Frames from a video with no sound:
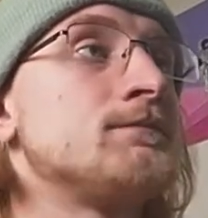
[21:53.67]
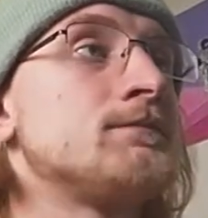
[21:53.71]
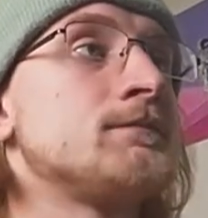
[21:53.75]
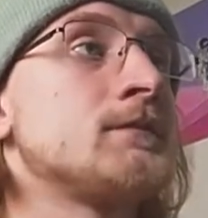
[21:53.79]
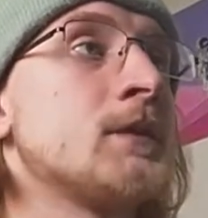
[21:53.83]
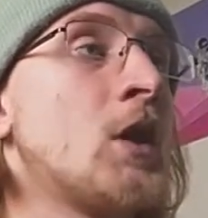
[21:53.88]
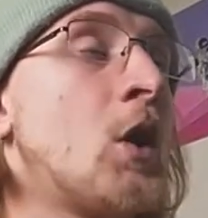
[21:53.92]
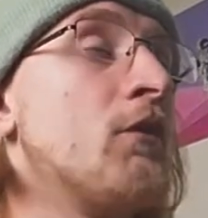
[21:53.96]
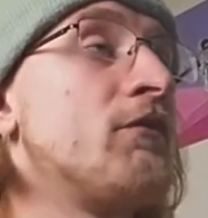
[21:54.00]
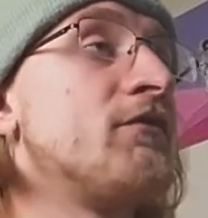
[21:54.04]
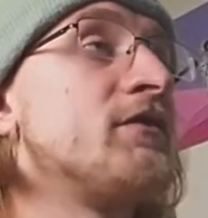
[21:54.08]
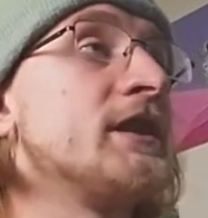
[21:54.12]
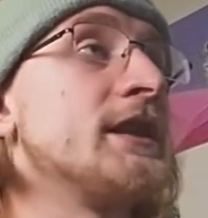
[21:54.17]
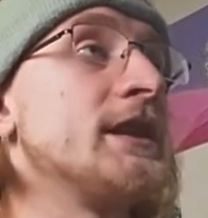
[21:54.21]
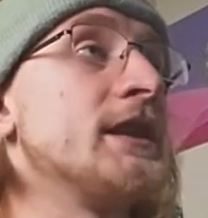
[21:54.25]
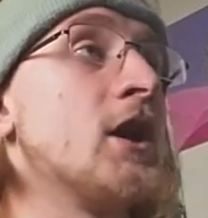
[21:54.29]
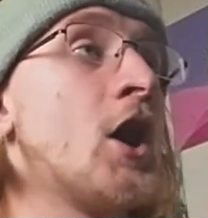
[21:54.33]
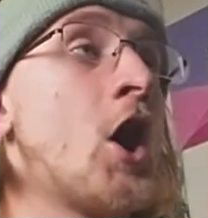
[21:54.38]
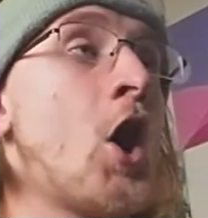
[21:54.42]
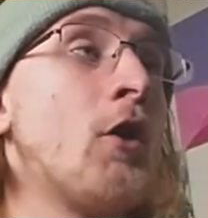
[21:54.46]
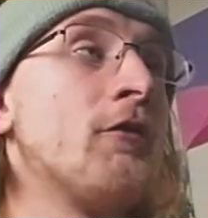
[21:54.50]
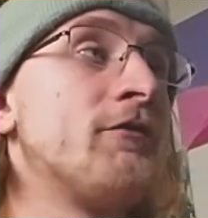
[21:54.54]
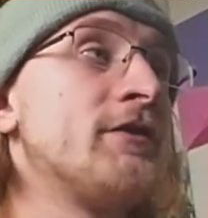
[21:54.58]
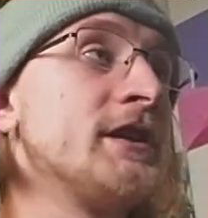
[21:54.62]
hopefully
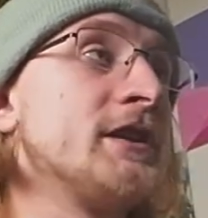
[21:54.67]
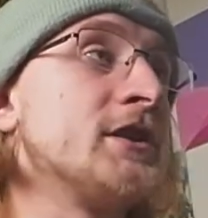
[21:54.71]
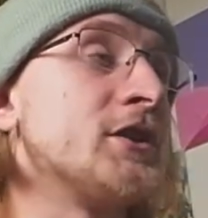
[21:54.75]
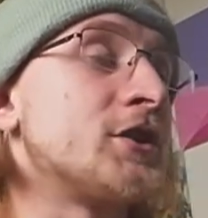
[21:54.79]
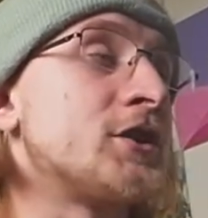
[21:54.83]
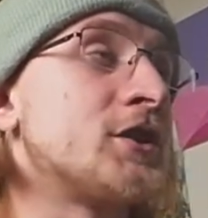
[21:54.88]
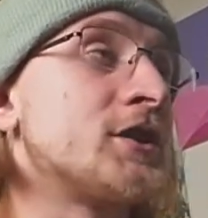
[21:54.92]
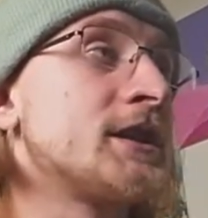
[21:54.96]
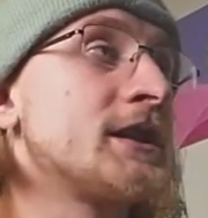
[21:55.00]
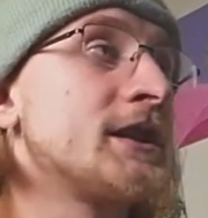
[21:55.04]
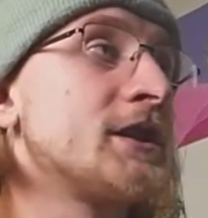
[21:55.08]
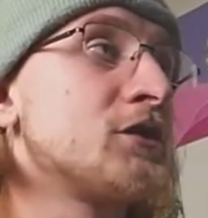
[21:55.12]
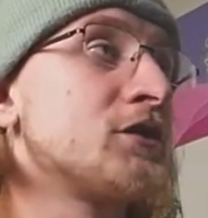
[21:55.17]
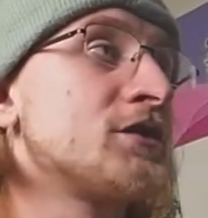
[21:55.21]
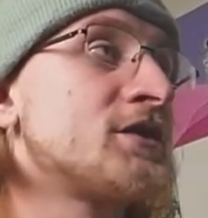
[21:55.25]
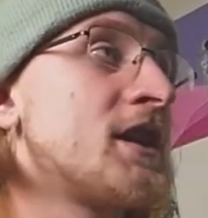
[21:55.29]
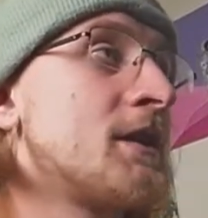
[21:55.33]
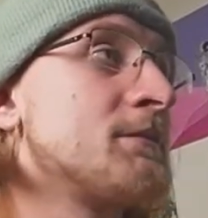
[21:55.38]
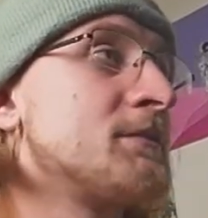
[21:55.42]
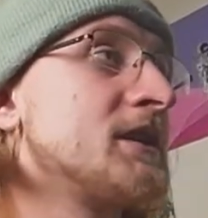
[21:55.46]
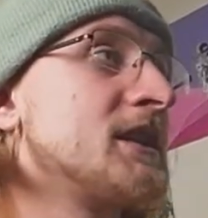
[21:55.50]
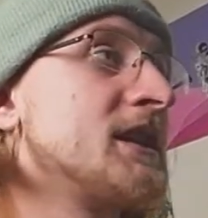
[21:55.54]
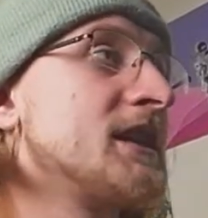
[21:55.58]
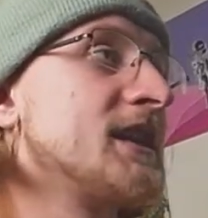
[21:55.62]
learned a little
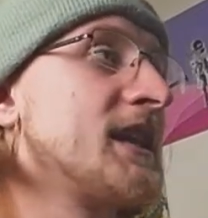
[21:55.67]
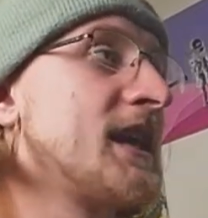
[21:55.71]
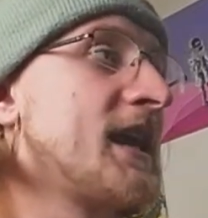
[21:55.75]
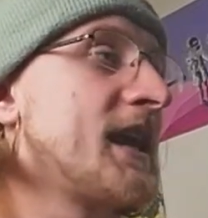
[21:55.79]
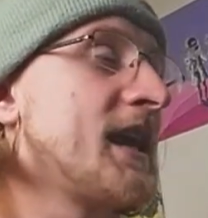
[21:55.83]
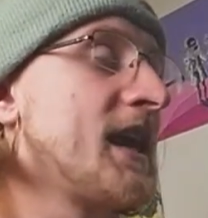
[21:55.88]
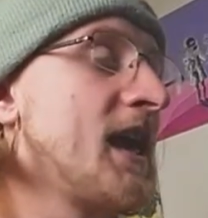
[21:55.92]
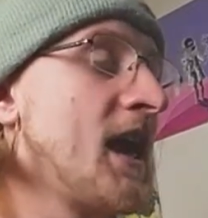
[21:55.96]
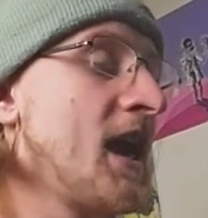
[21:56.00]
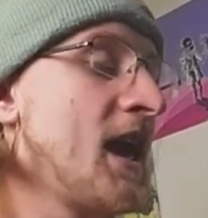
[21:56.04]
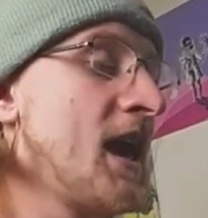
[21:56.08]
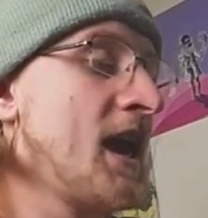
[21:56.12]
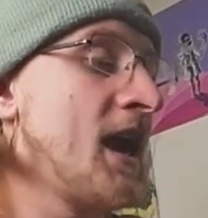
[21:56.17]
something today.